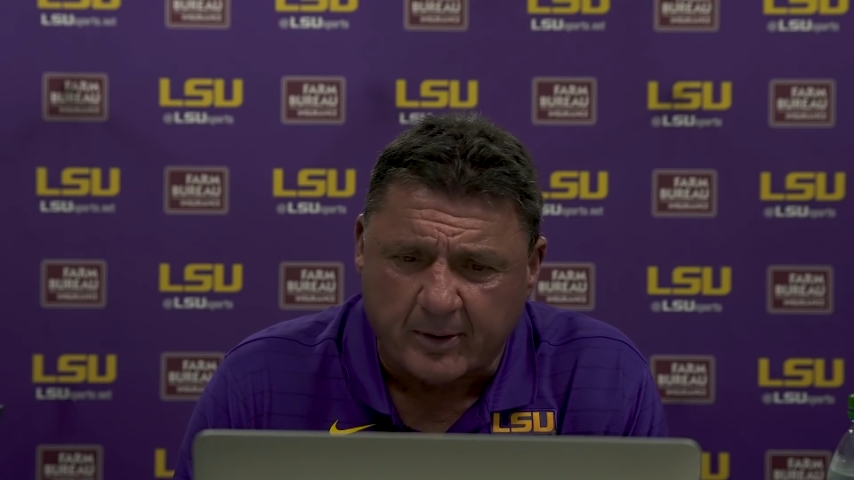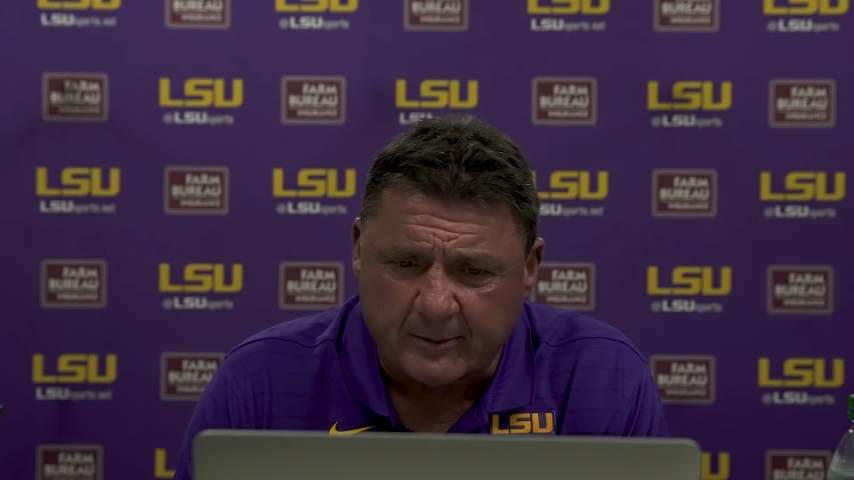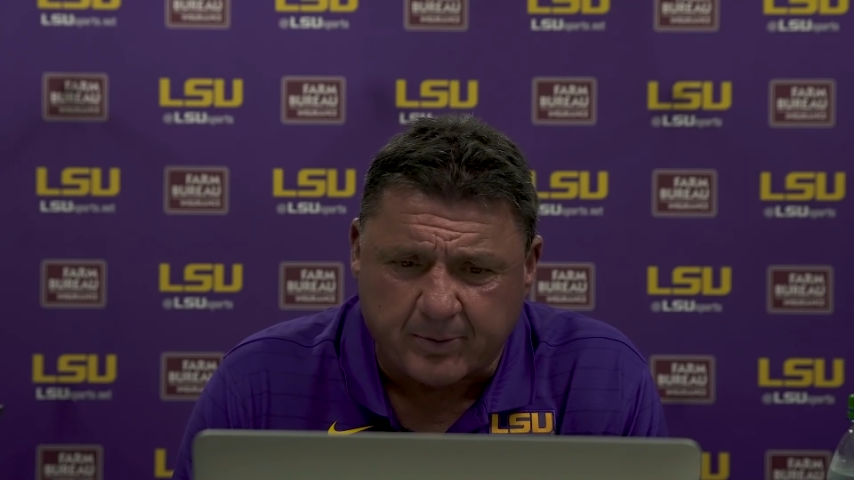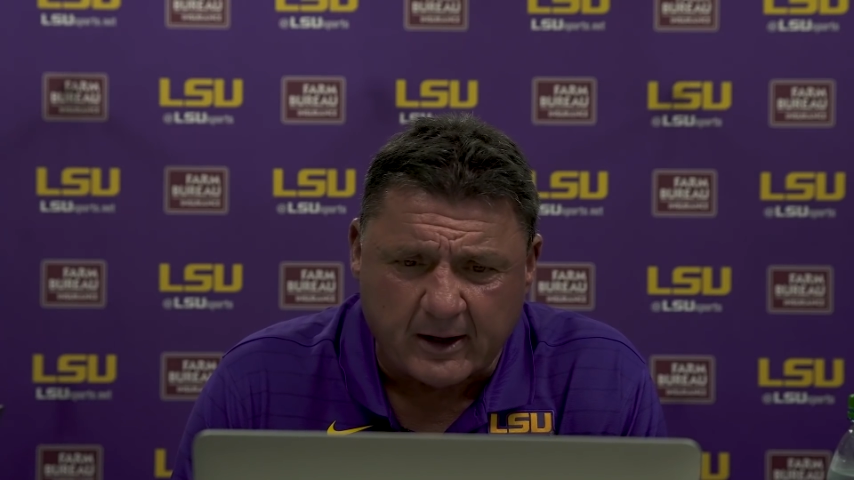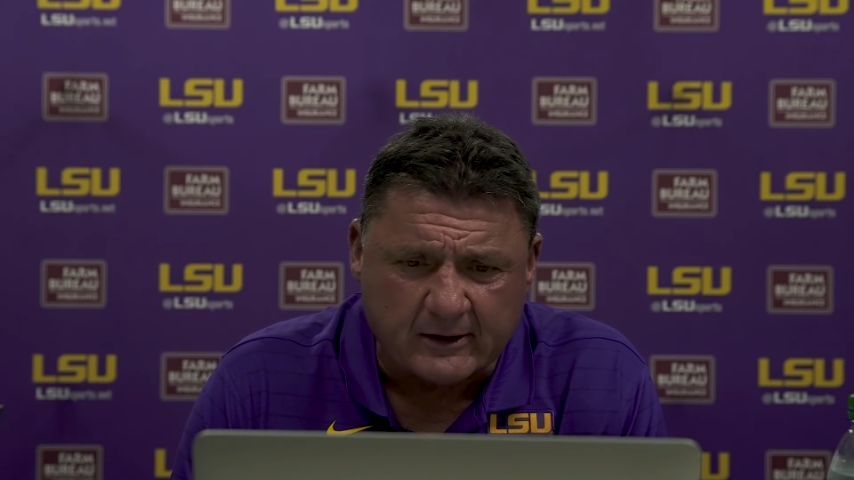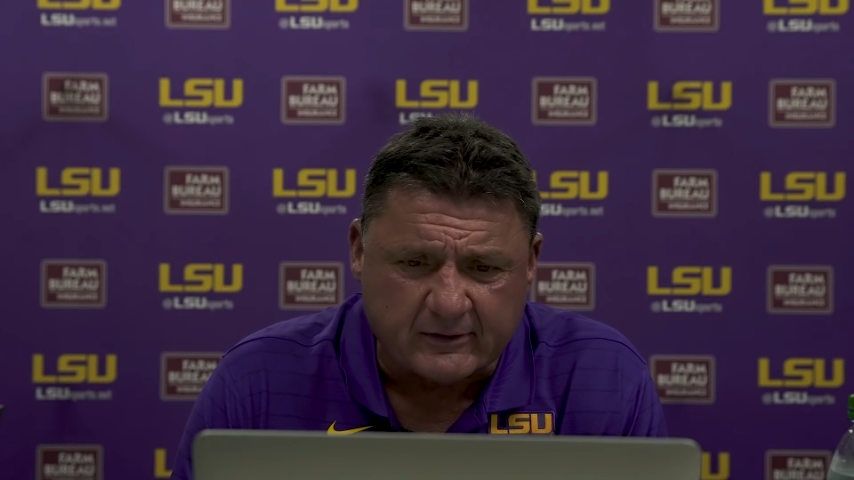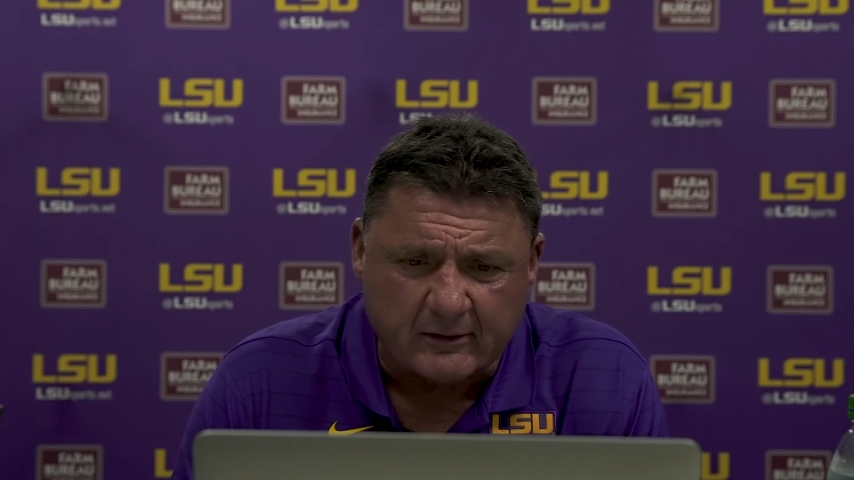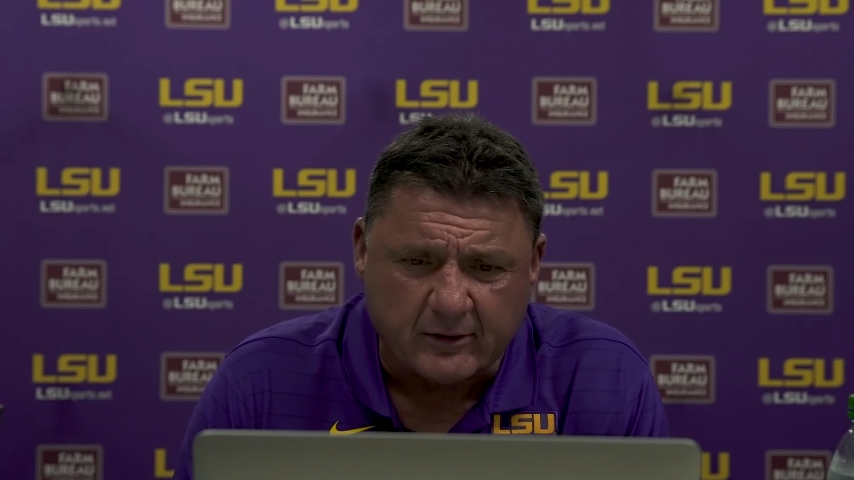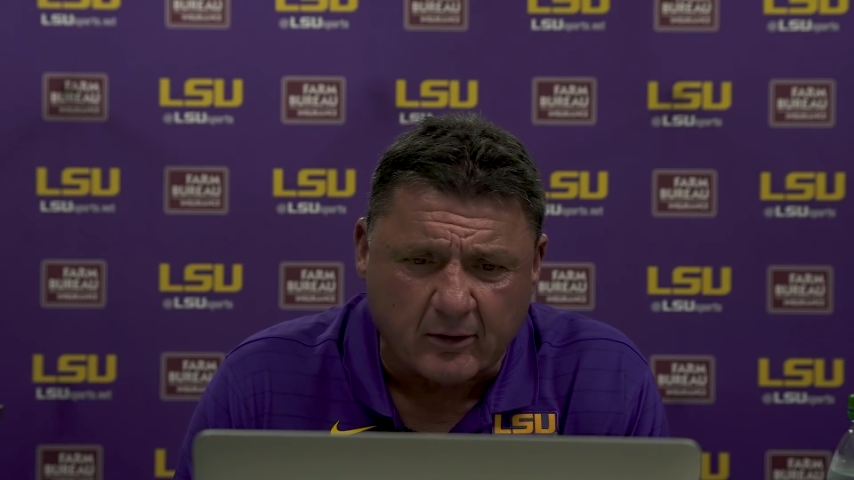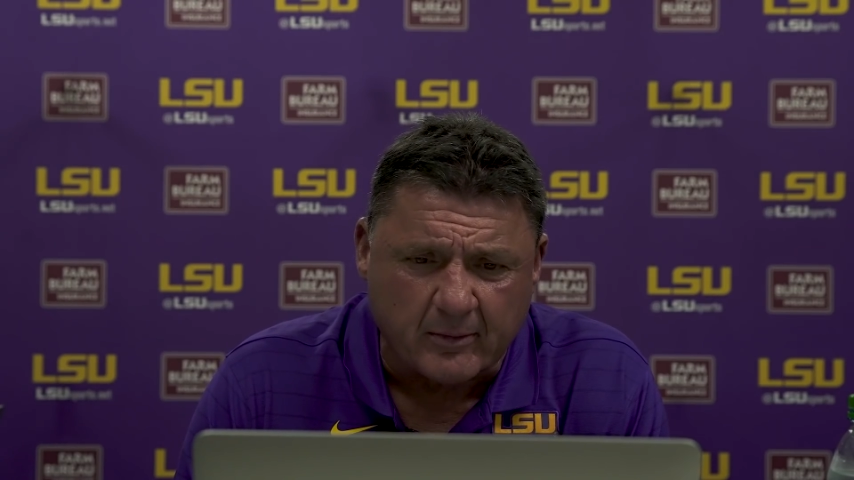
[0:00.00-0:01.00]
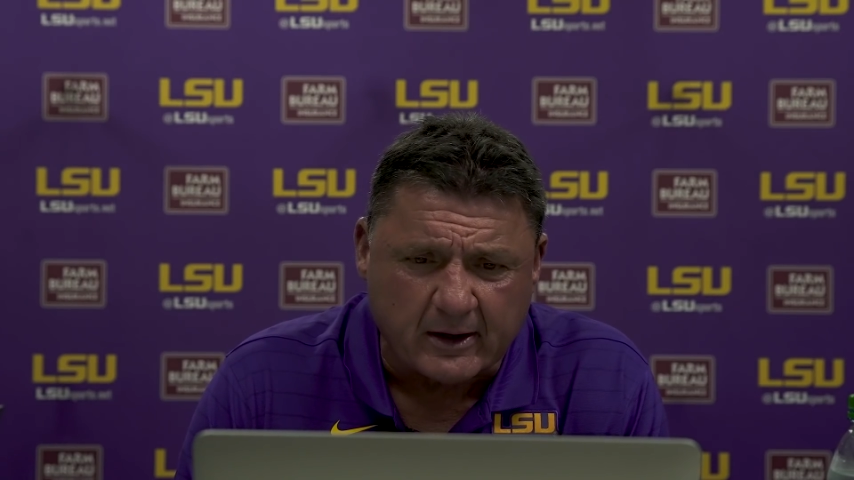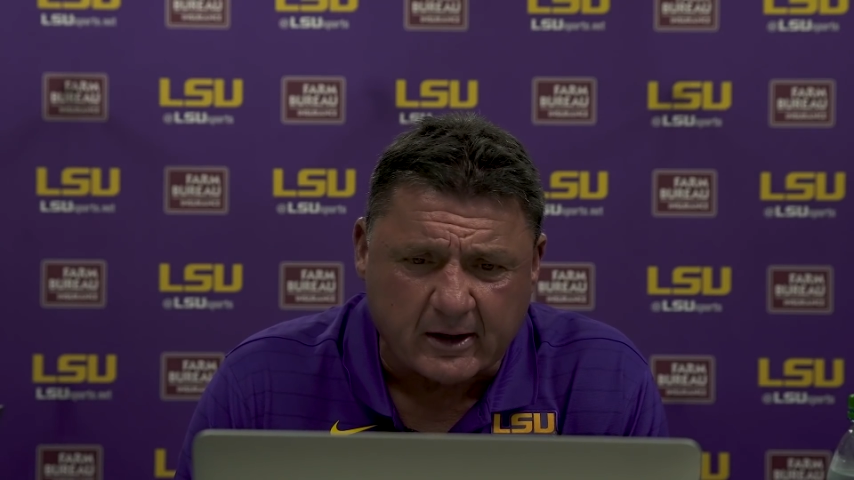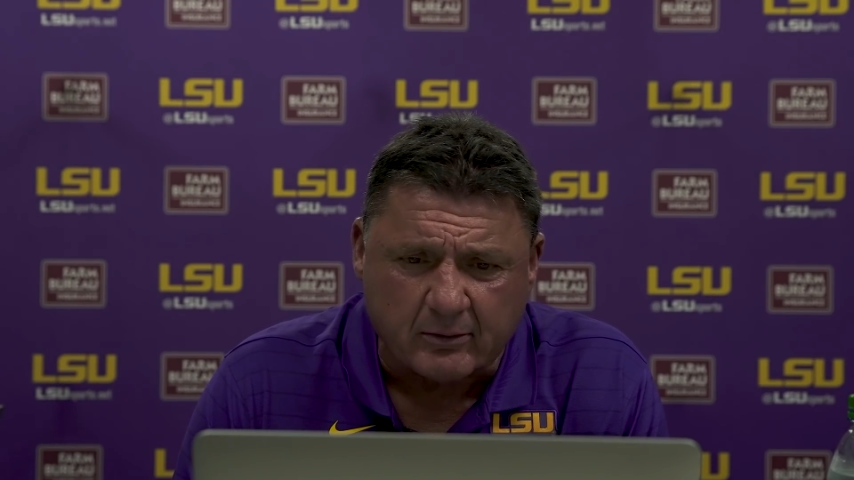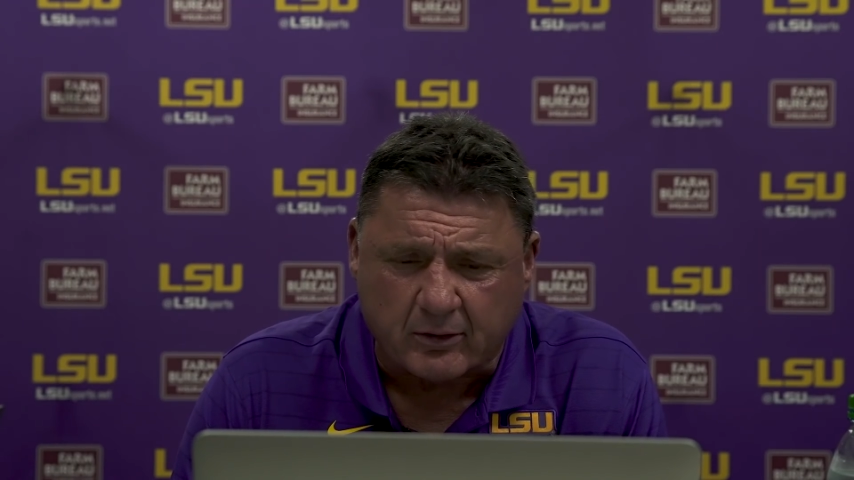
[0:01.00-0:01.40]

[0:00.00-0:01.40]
big plays that they were making.